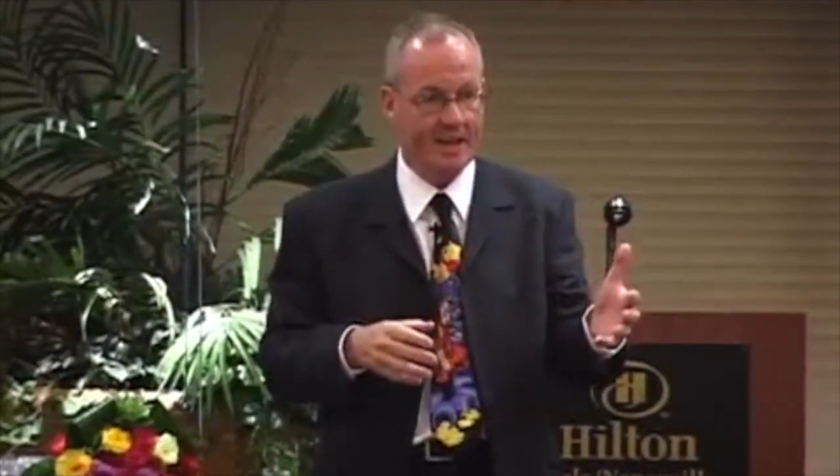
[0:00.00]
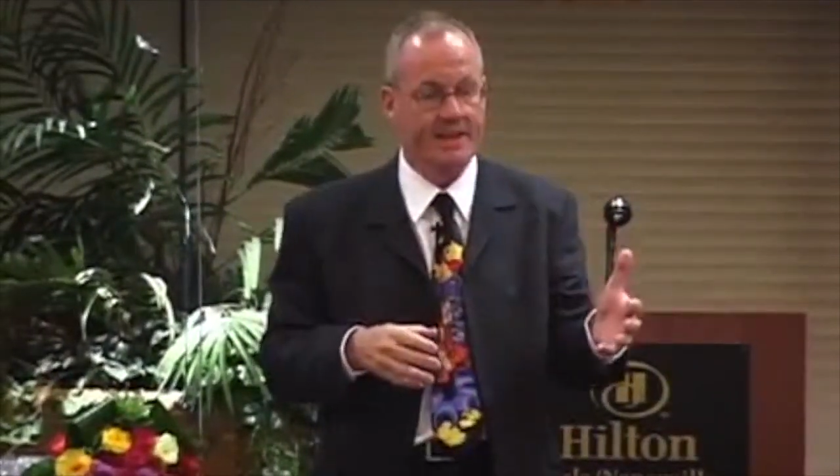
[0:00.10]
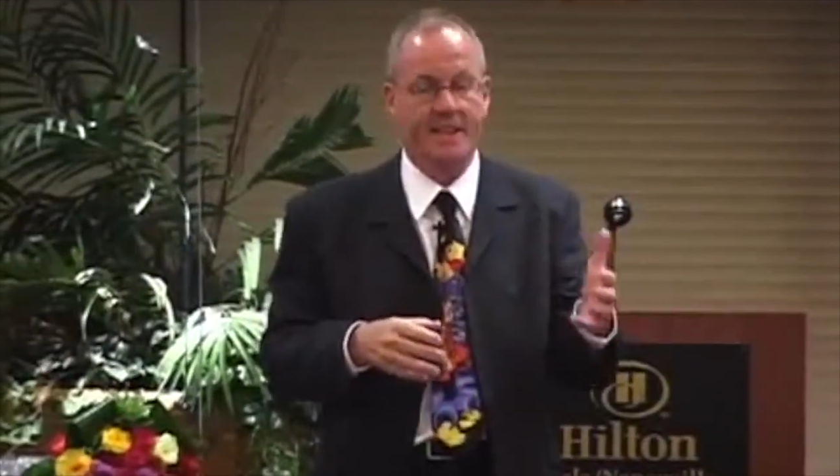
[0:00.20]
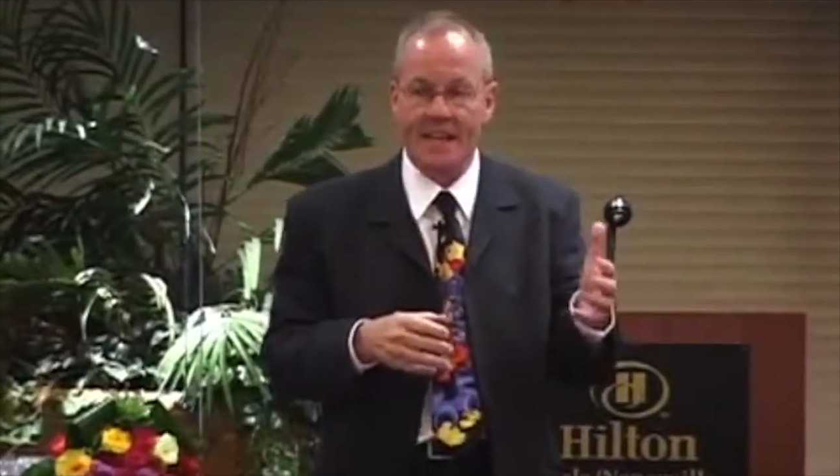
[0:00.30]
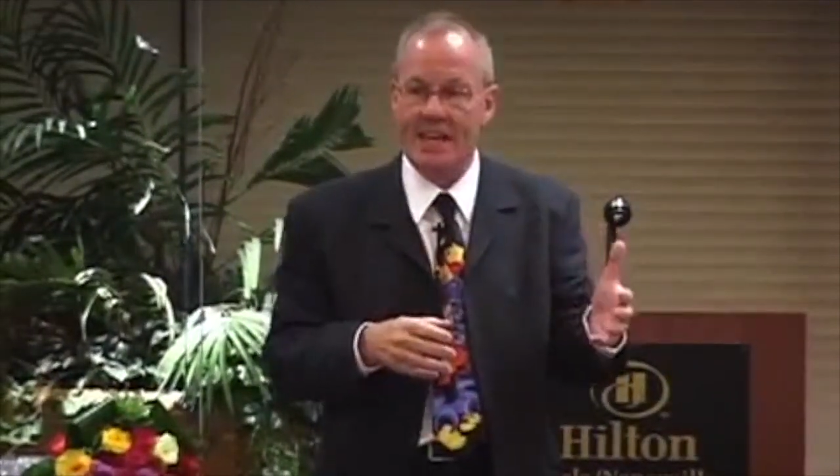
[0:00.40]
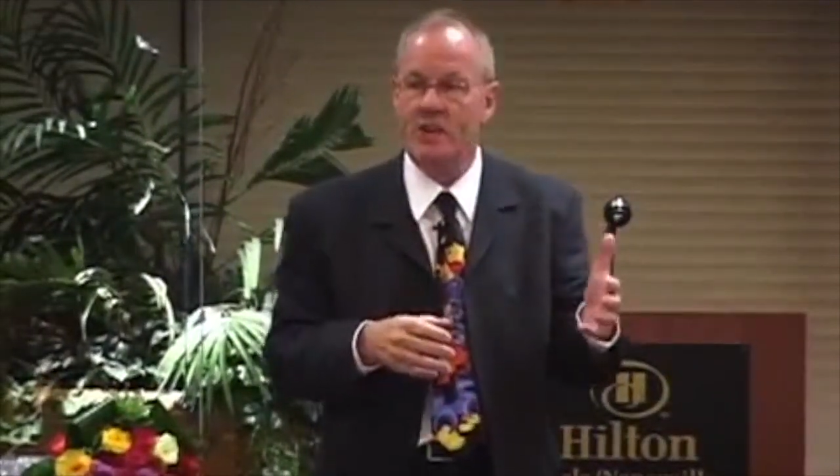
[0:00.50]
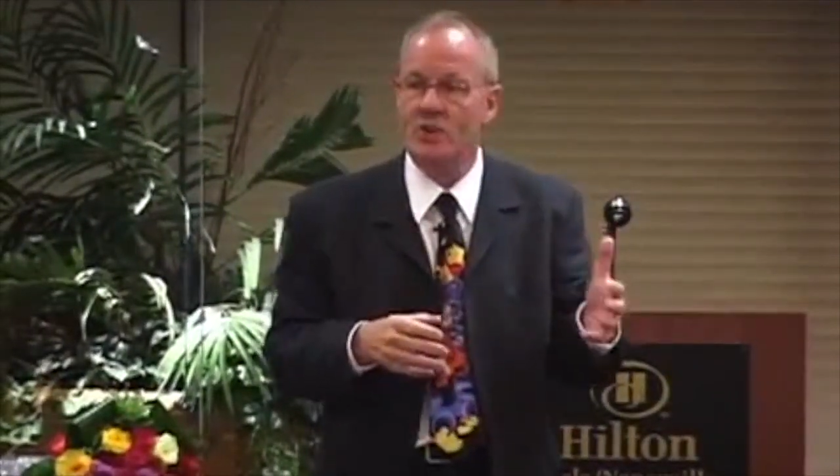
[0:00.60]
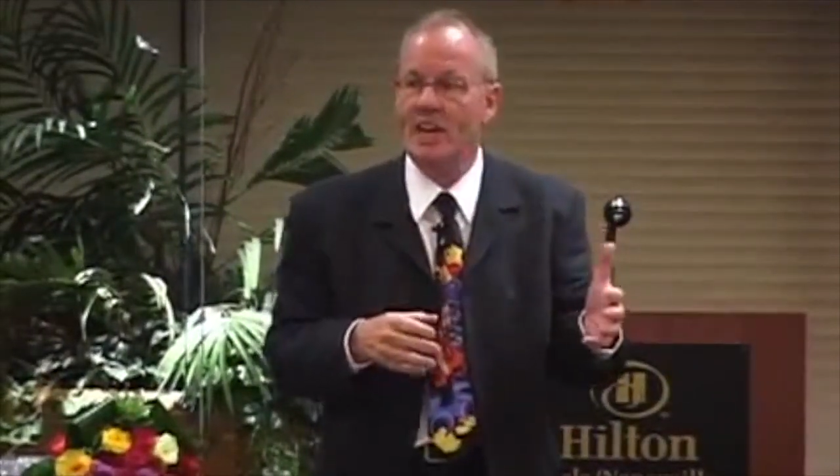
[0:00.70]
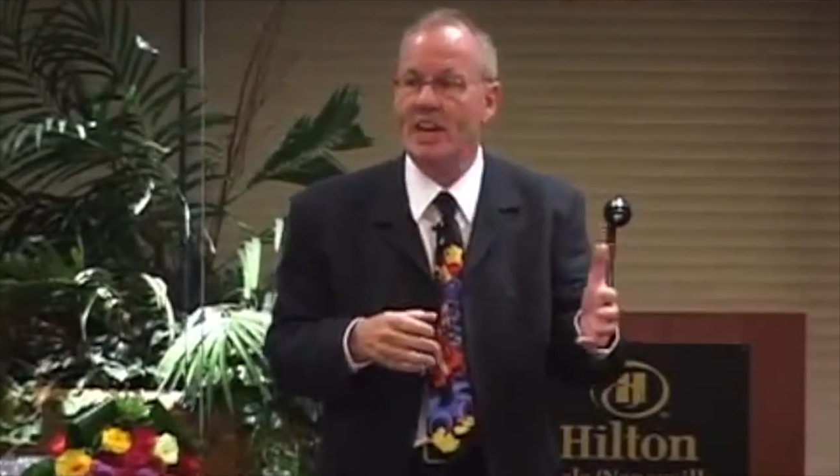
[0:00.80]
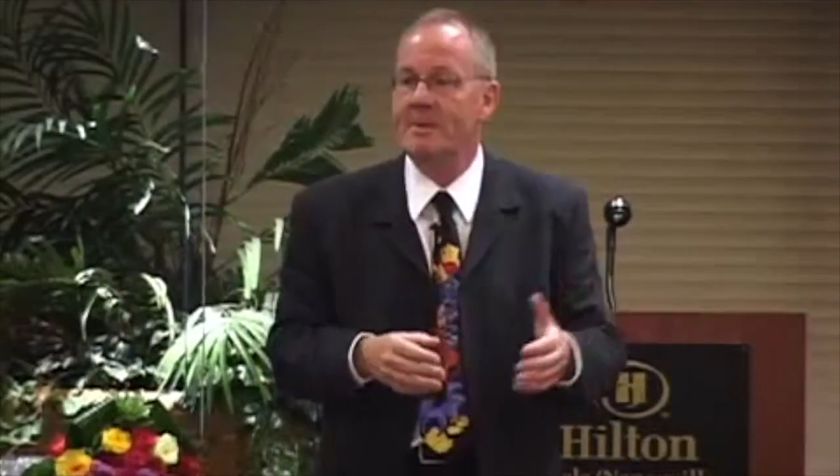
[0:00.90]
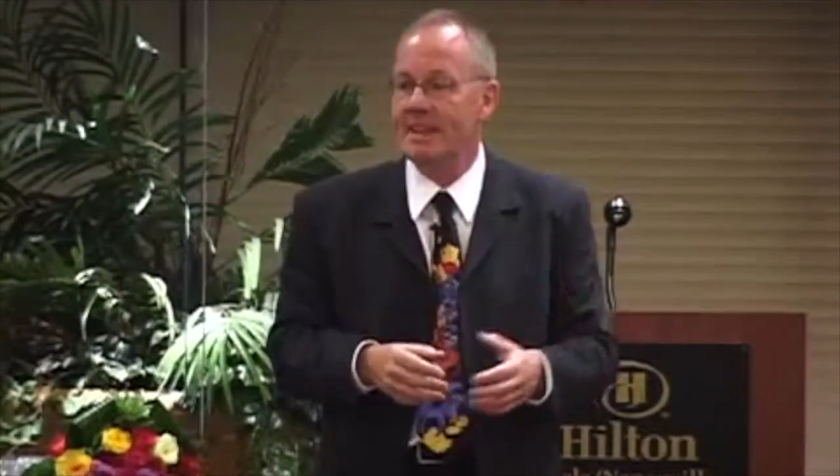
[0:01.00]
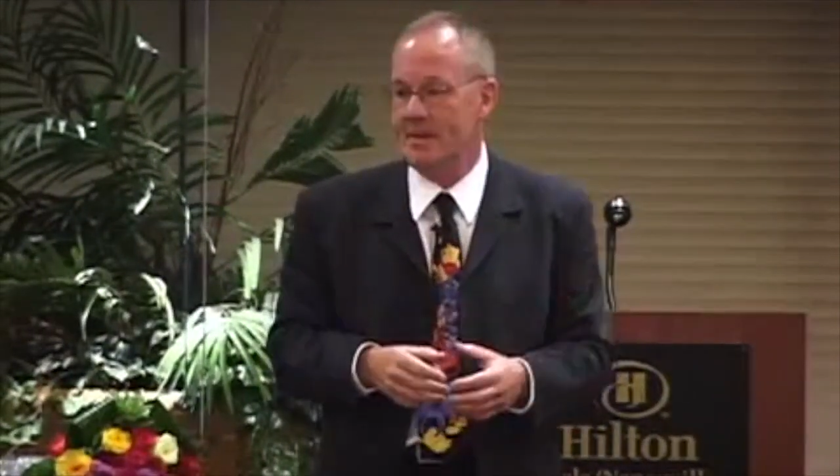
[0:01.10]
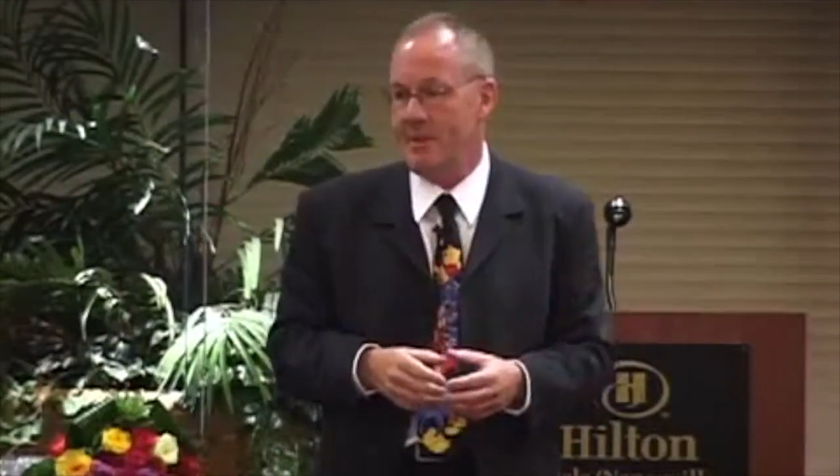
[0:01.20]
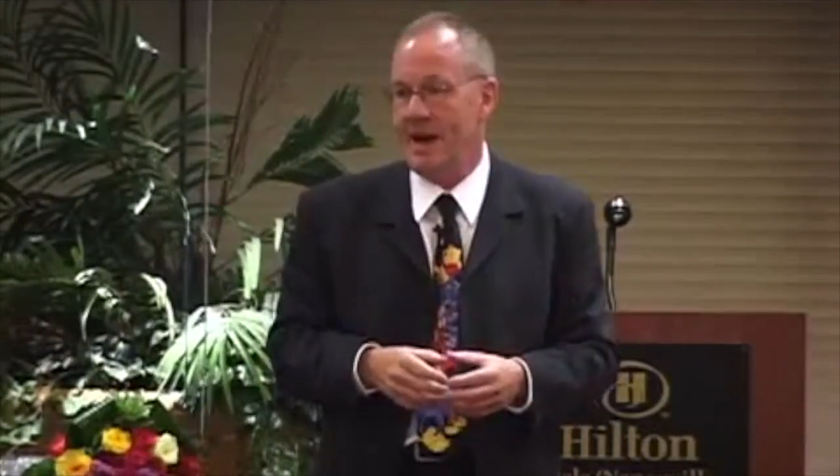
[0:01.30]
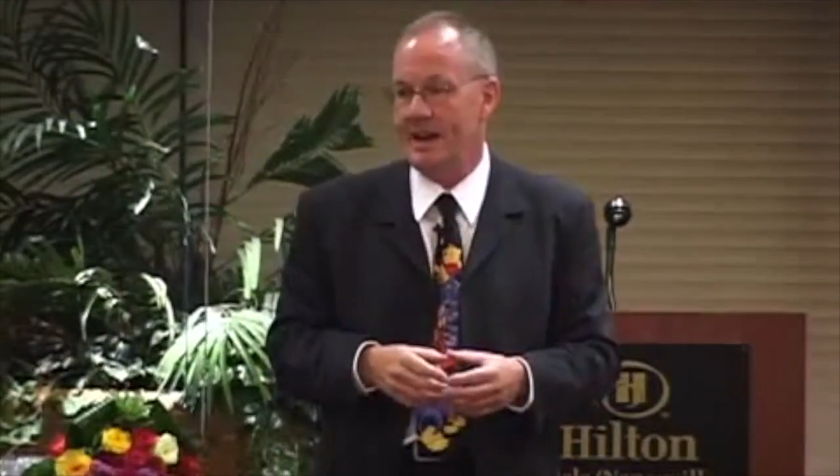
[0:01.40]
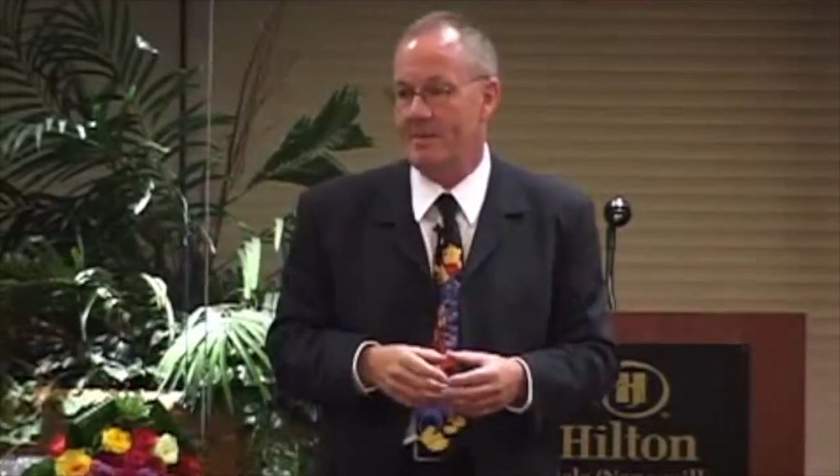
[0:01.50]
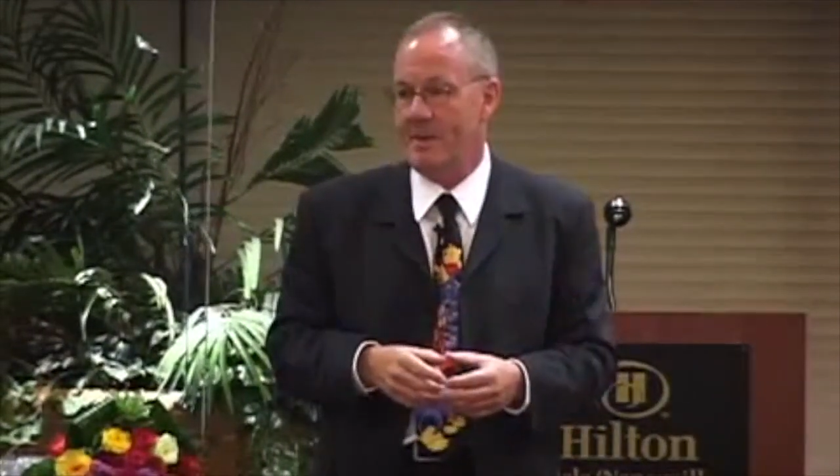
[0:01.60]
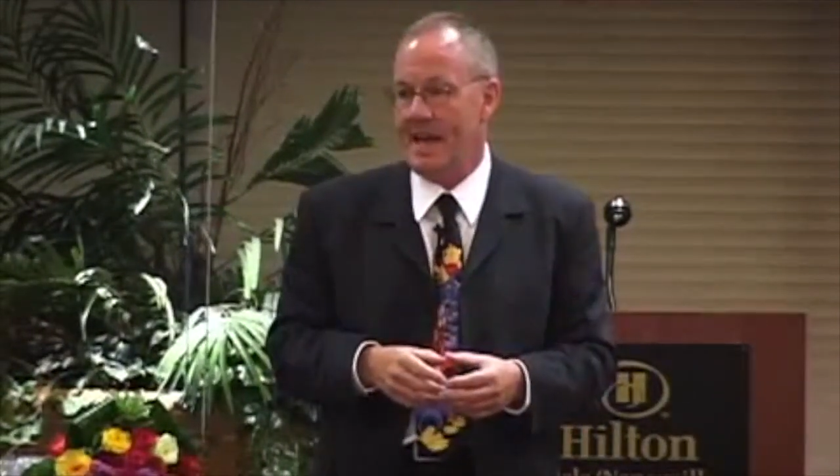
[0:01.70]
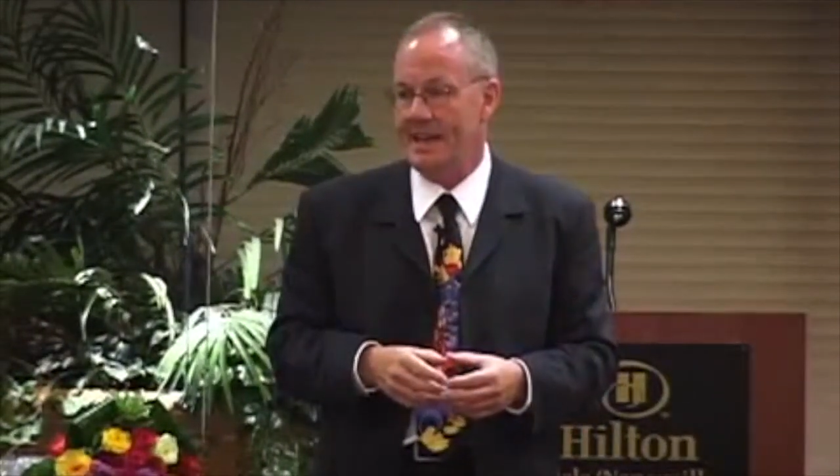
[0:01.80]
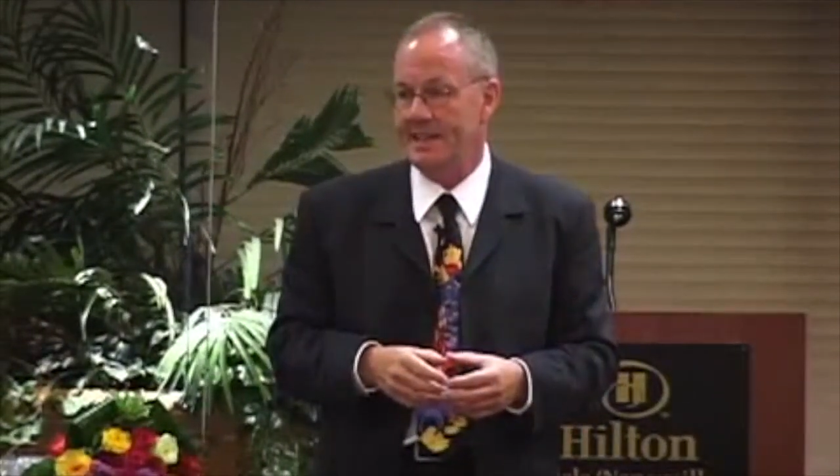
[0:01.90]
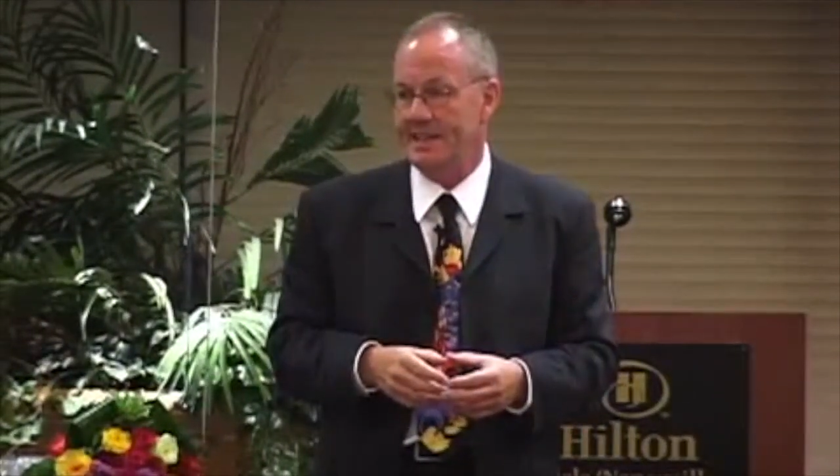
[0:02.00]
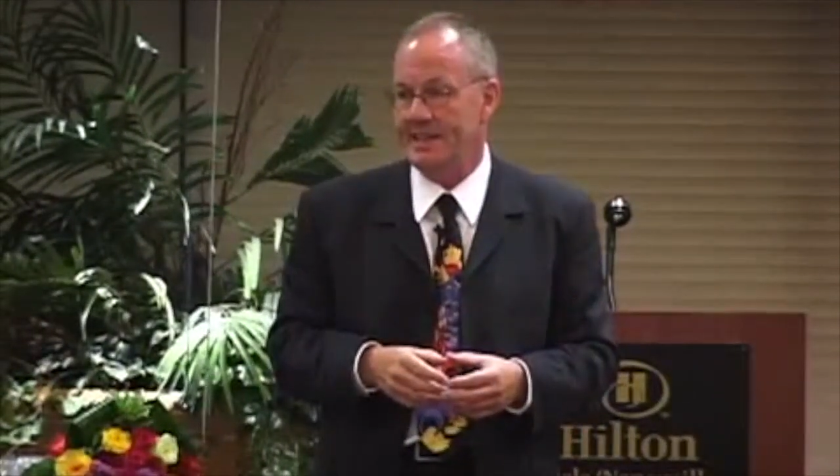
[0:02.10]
the lady who gave me that potted plant.